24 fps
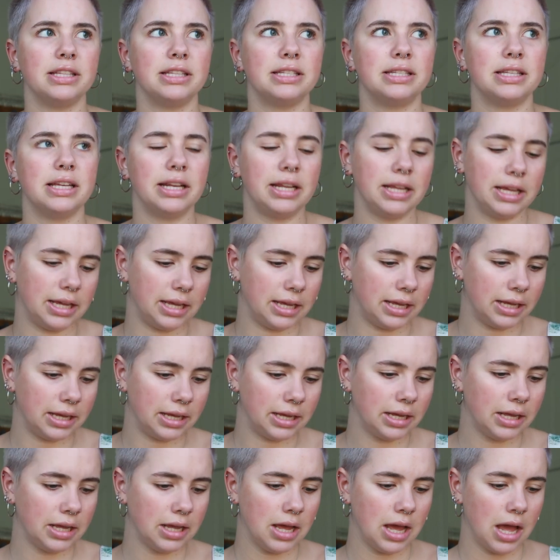and
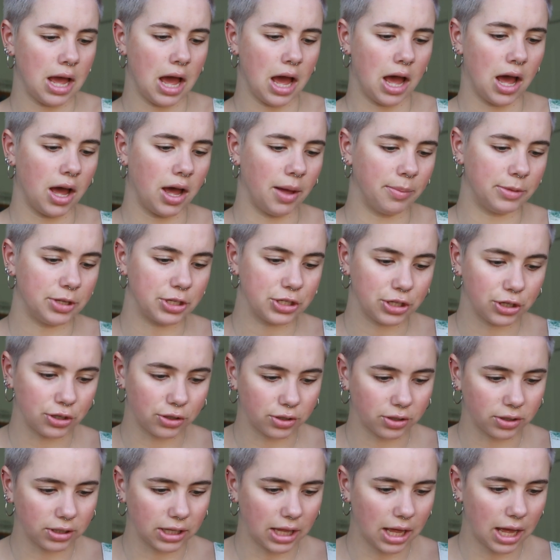City, the
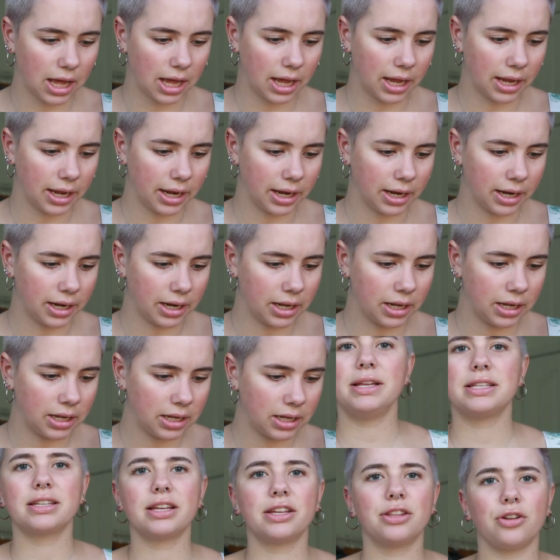Circle Line.
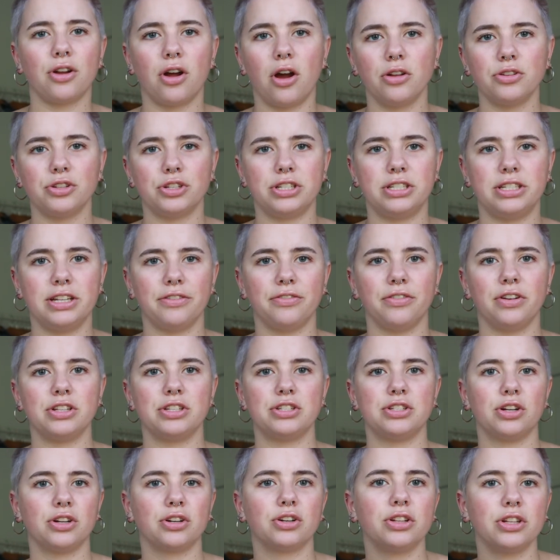Basically, they're all just different.
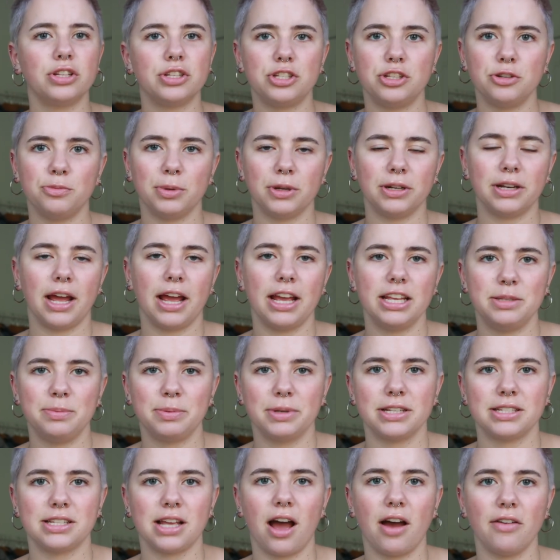Circle is super nice
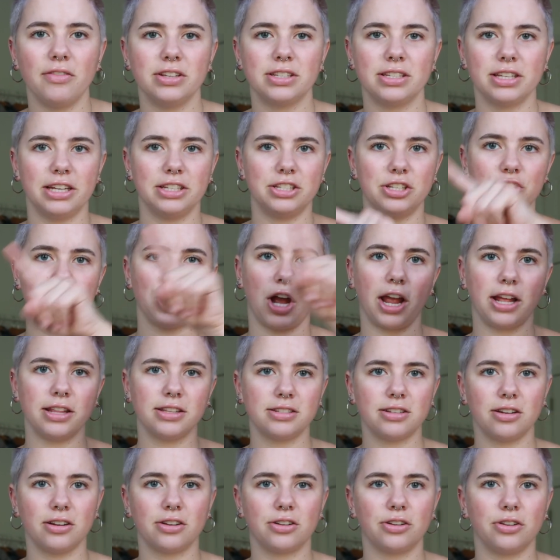because obviously it's a giant
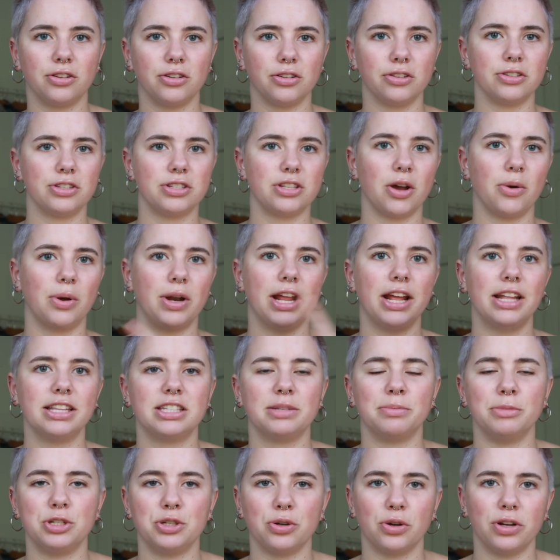circle, so it hits
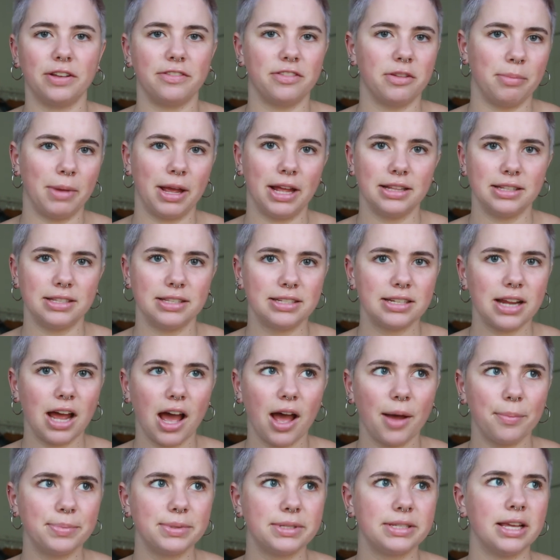the majority of the main
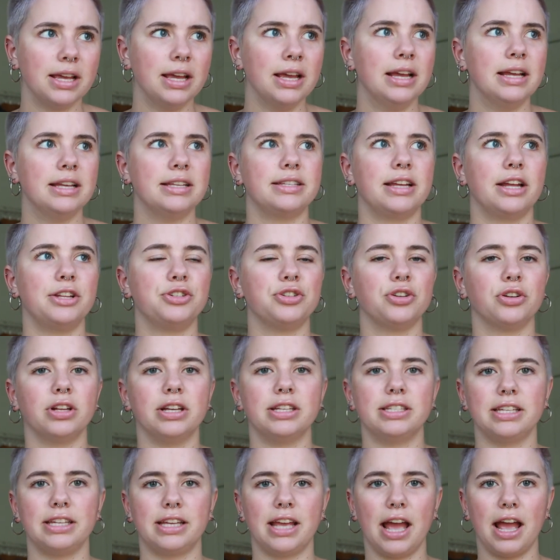stops. Central
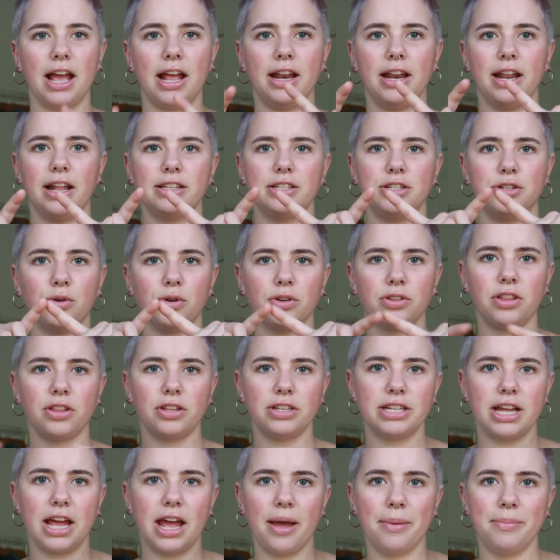is, again, it's north of the
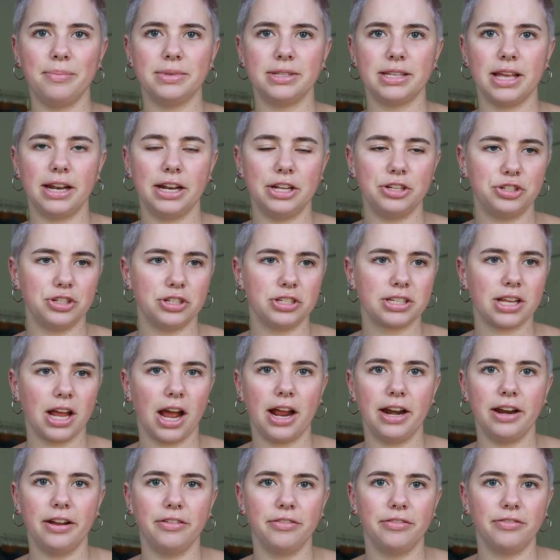Thames, and it just
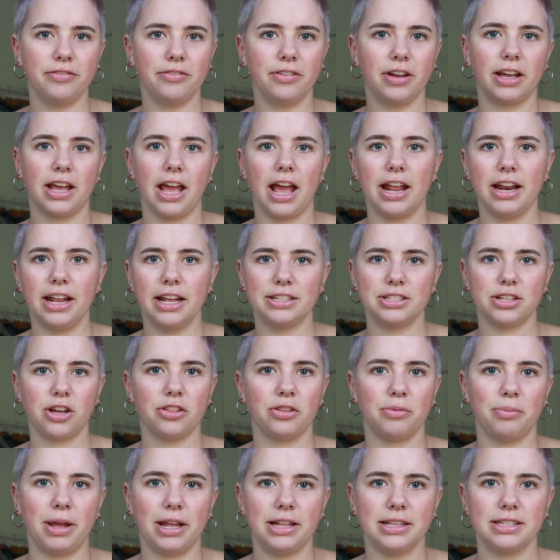kind of, again, hits all
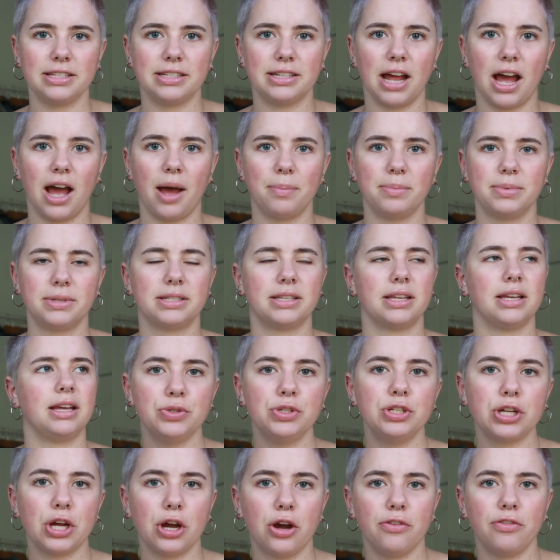the main stops. Due
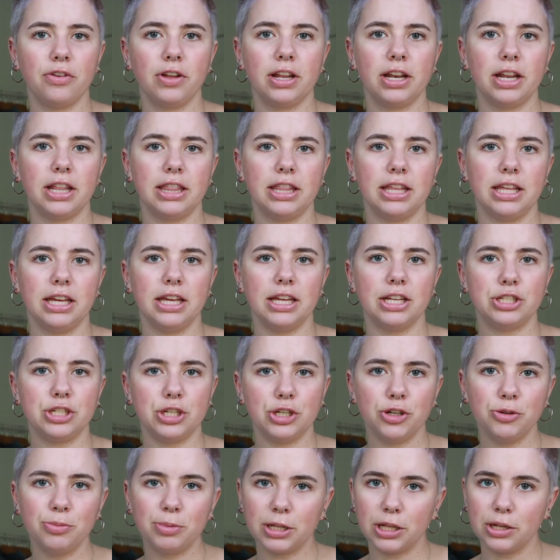to COVID, the
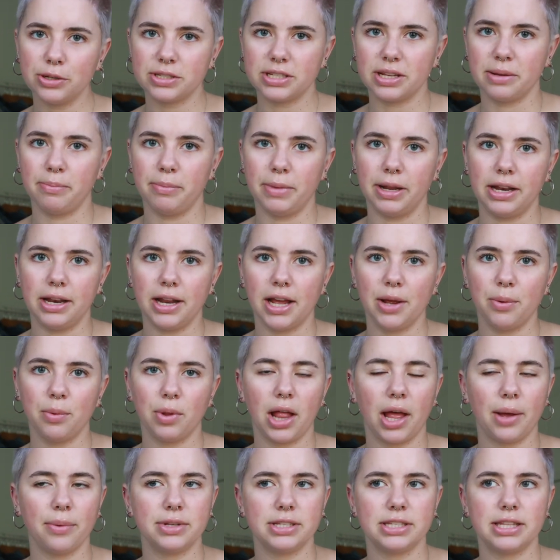tube closed at midnight
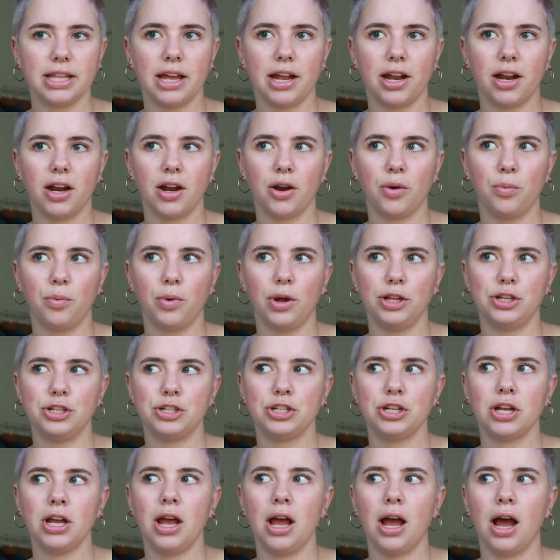while I was there,
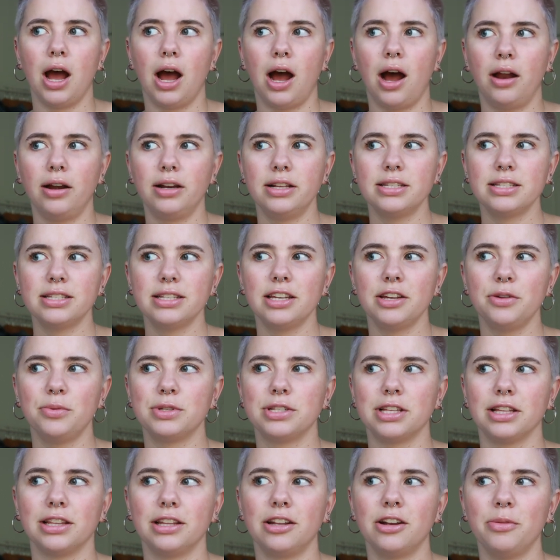which honestly
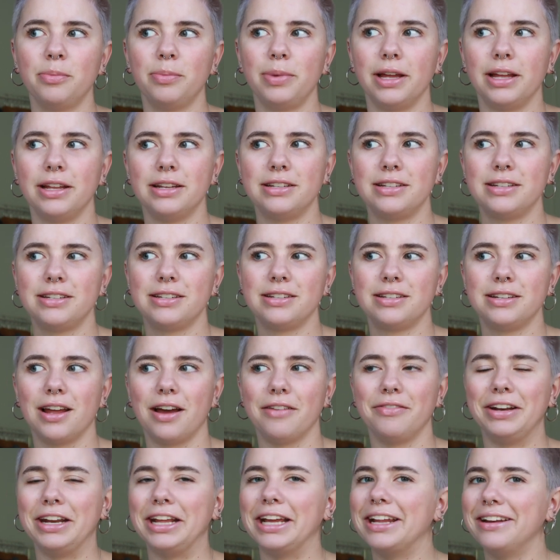was a little bit
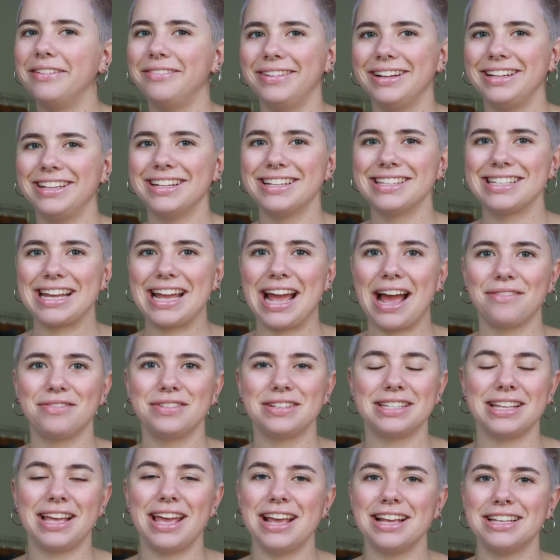of an inconvenience, I have to
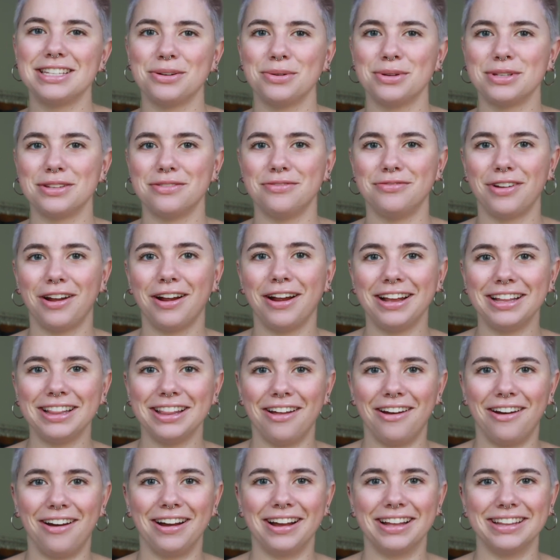say, because there were some very
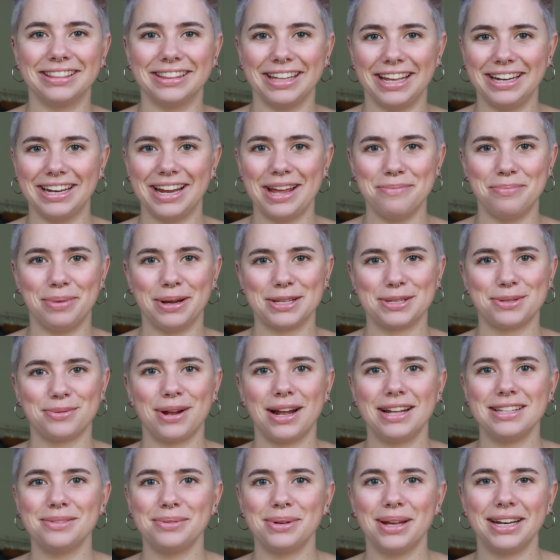long late night bus
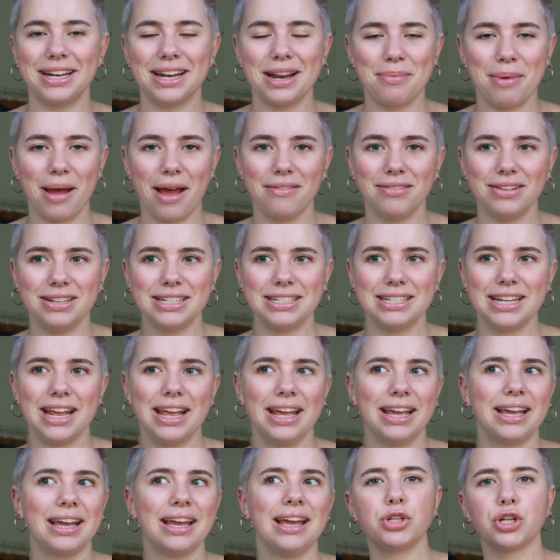rides we ended up having to
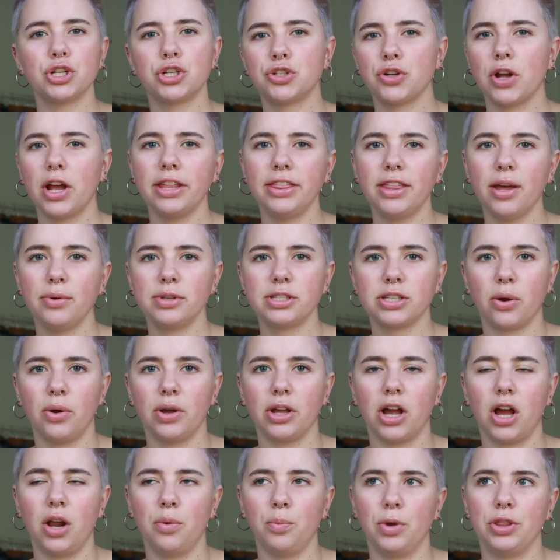take. There was a strike that was
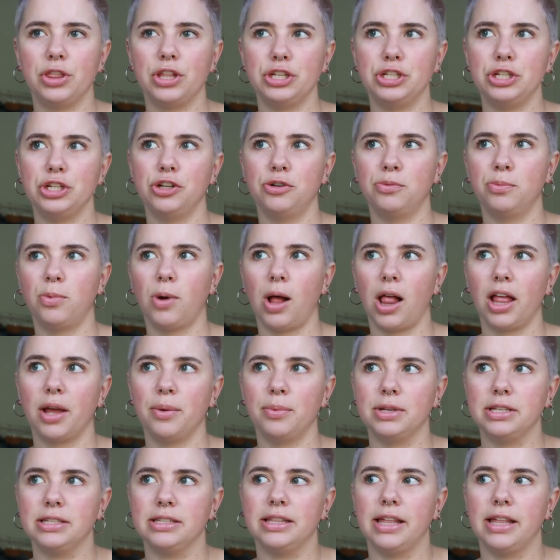going on with the tube while I was